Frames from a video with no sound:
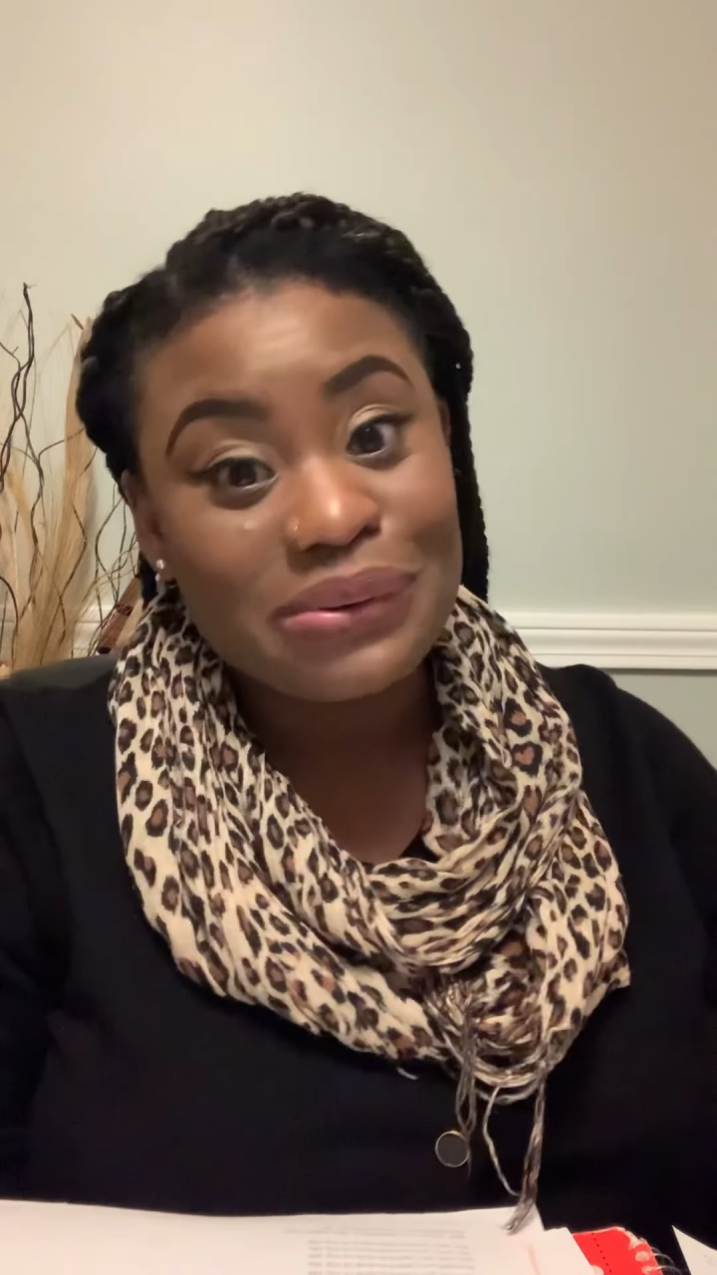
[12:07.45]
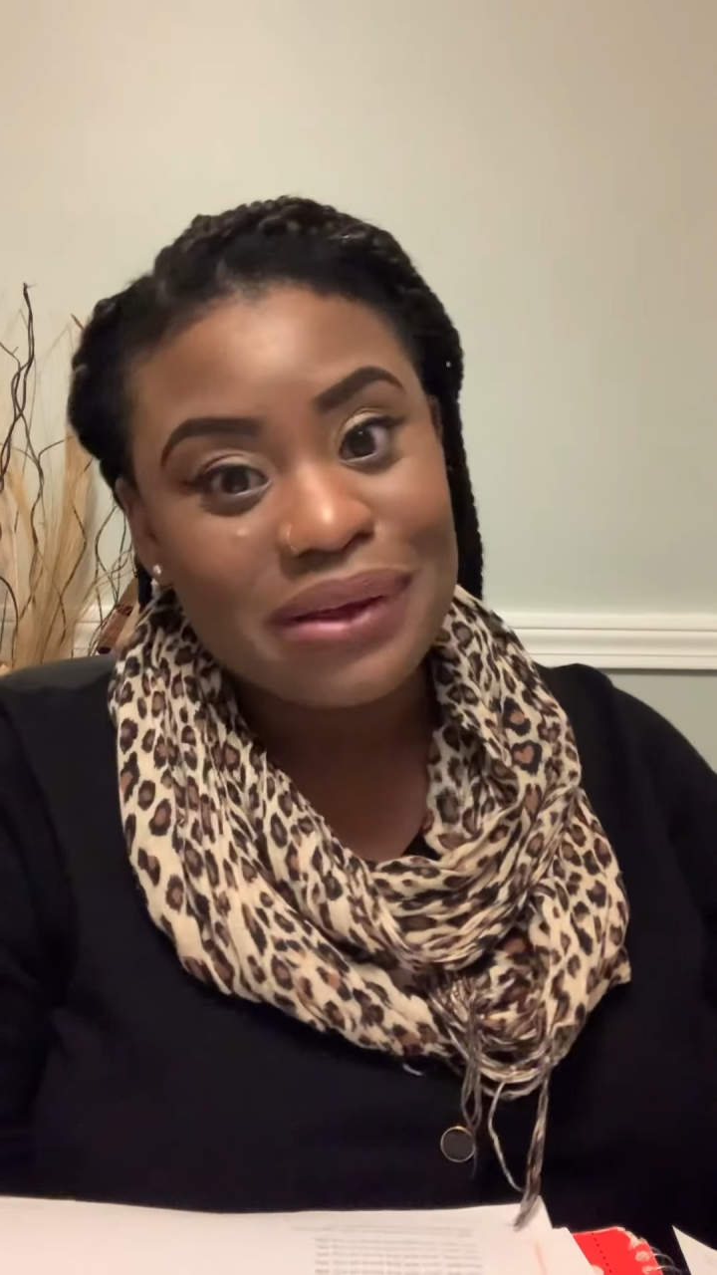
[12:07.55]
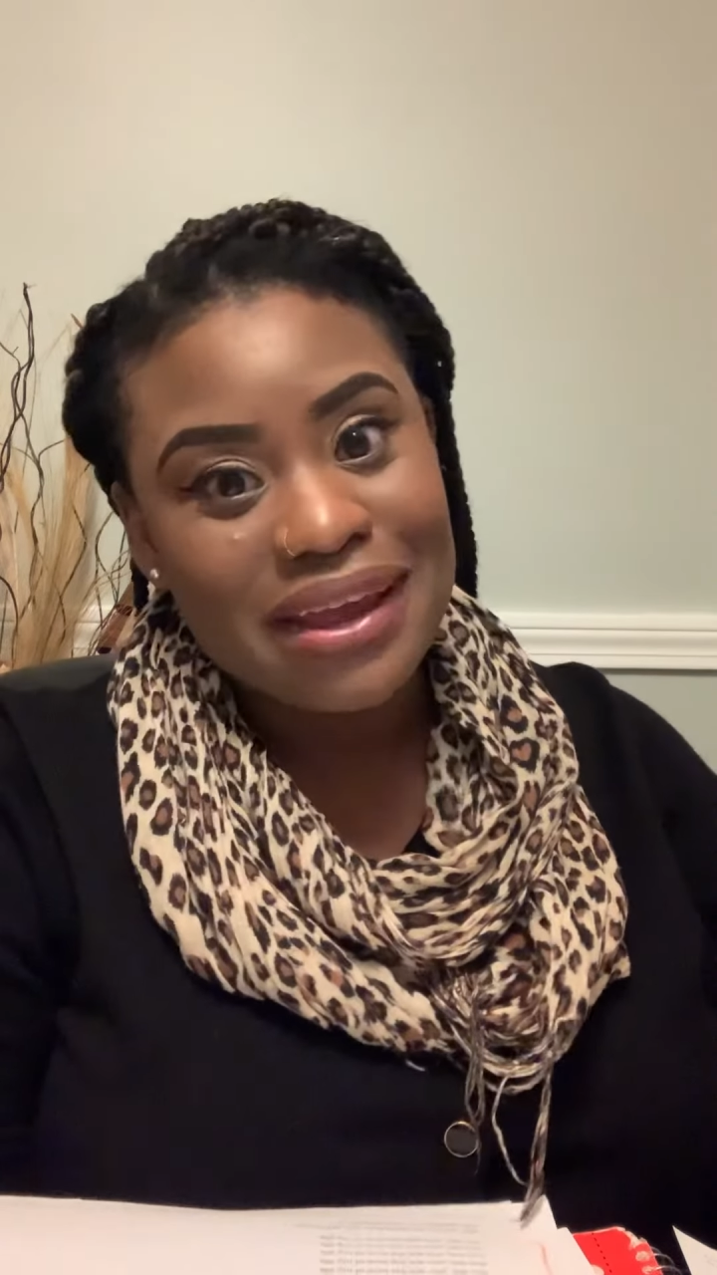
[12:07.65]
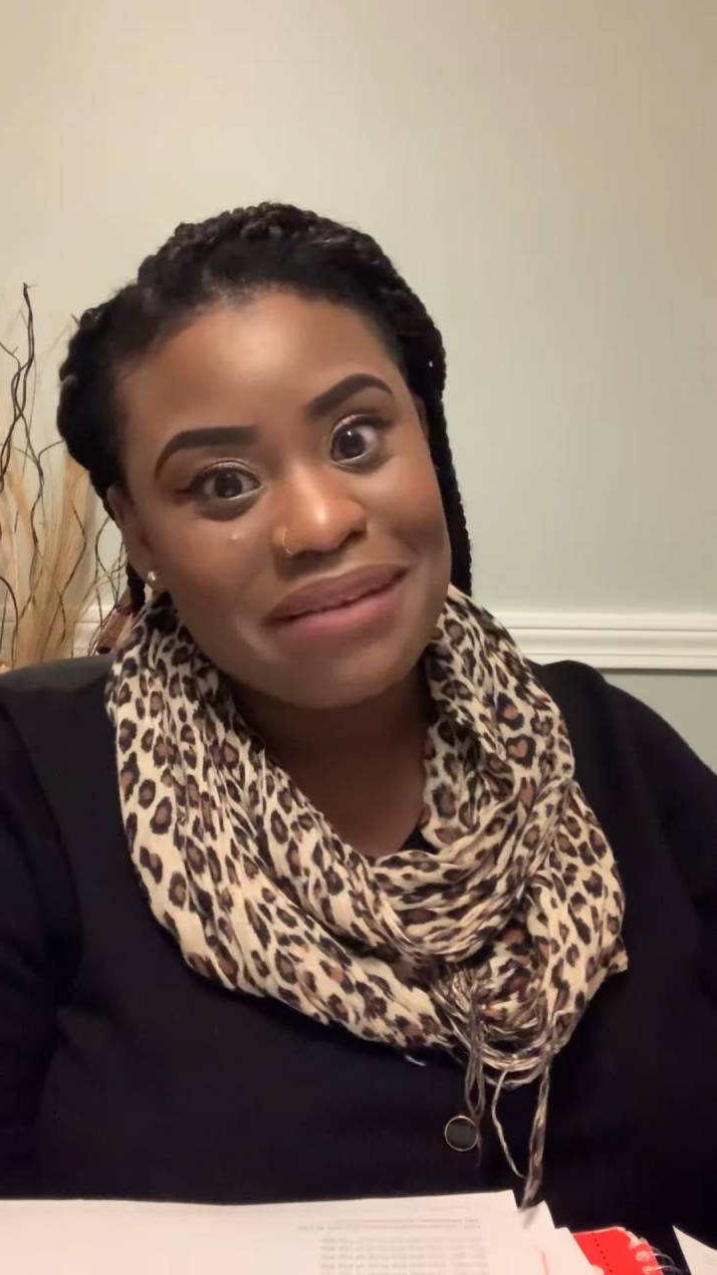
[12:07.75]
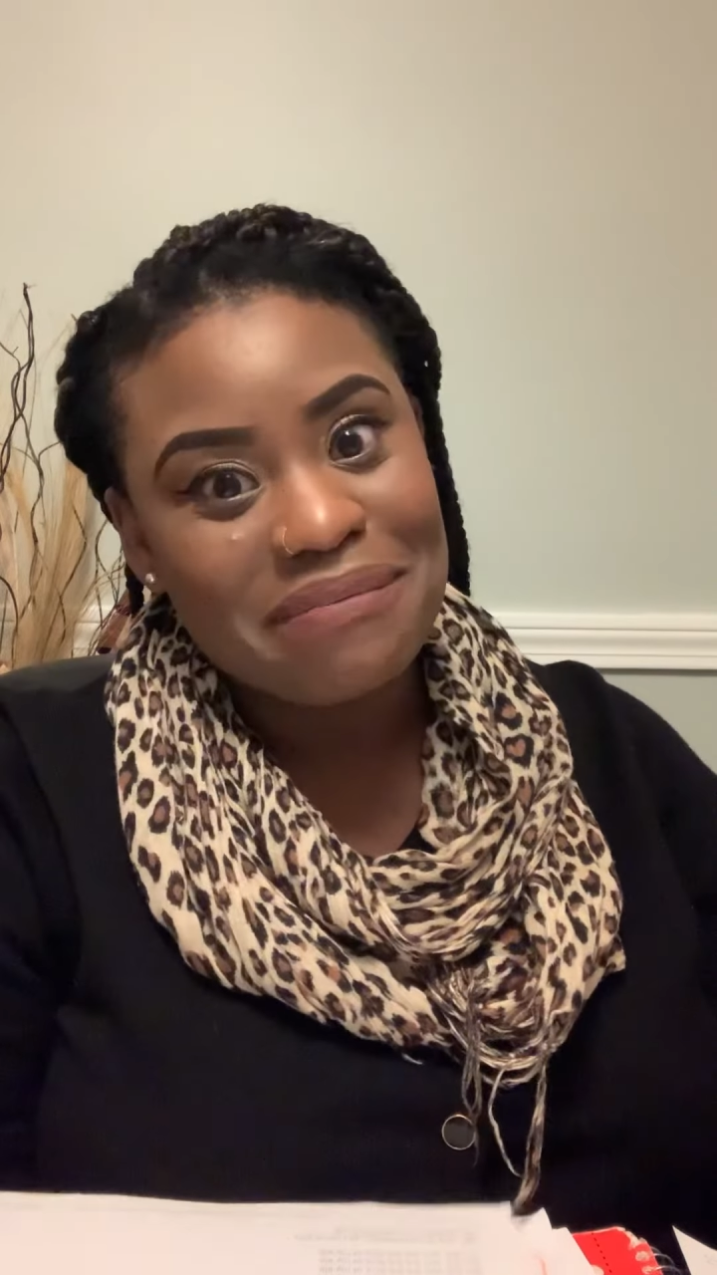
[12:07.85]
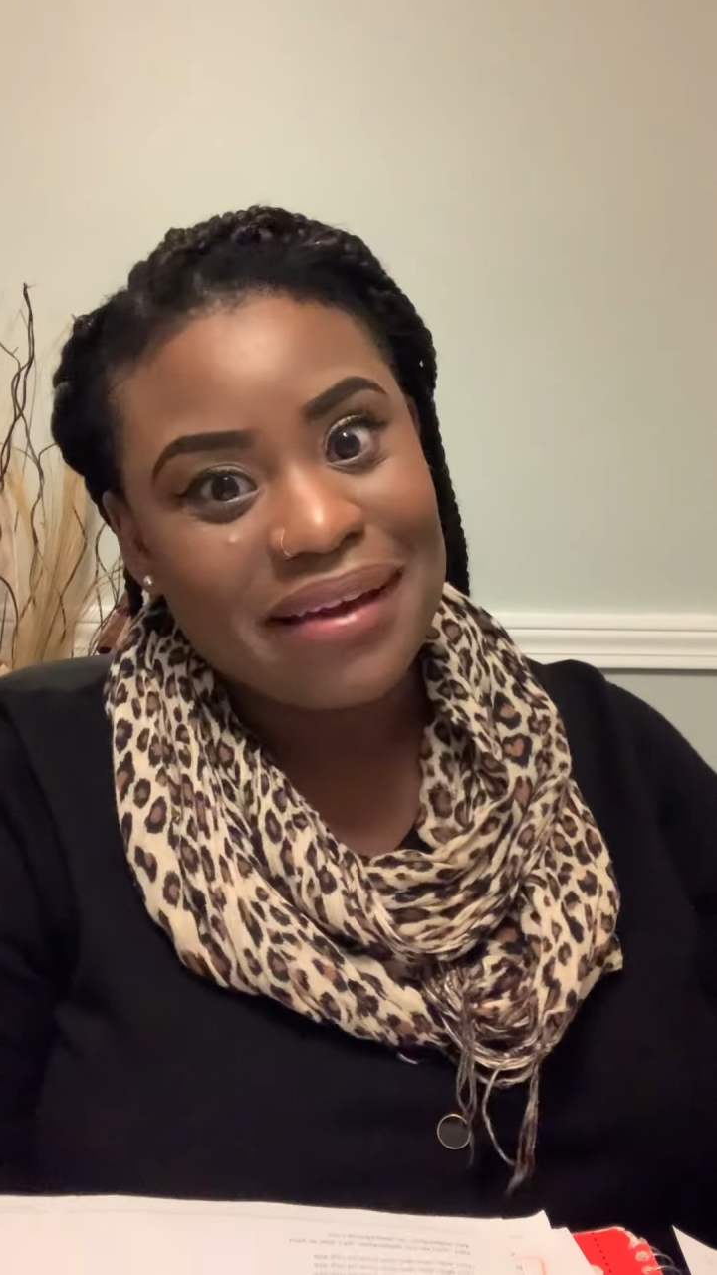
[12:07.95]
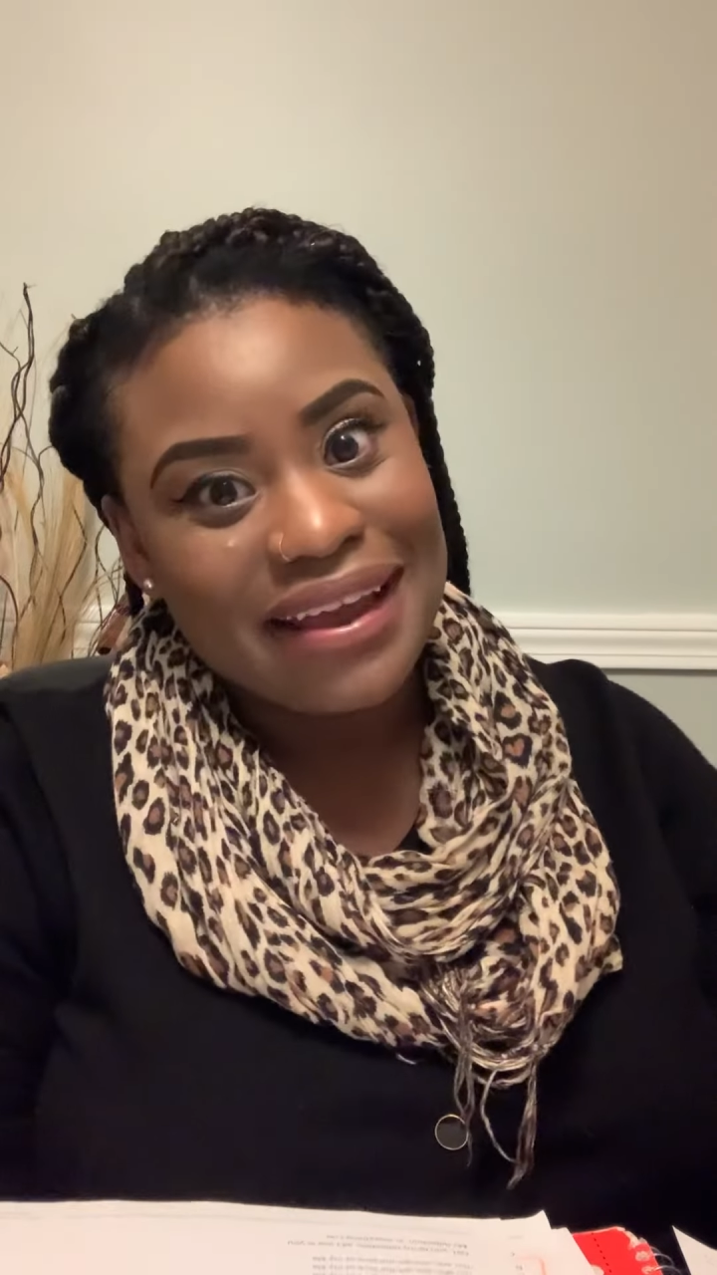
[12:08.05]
in my